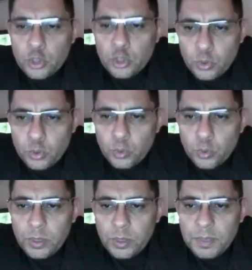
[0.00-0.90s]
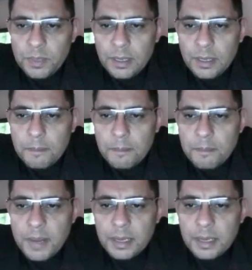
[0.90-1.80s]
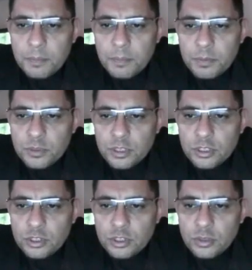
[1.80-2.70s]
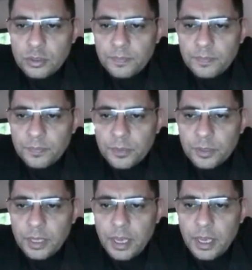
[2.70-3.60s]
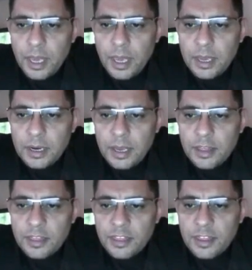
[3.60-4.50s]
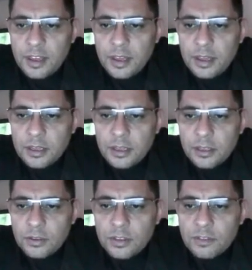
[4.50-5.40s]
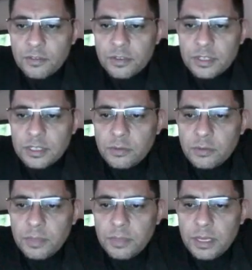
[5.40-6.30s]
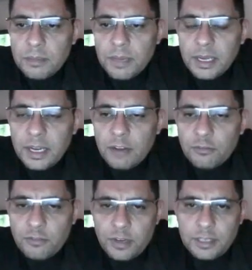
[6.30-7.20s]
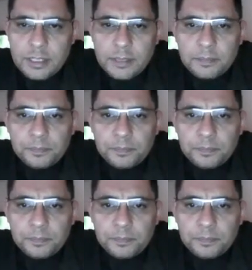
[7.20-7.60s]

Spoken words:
To would be my preposition, okay, and the university will be my noun phrase.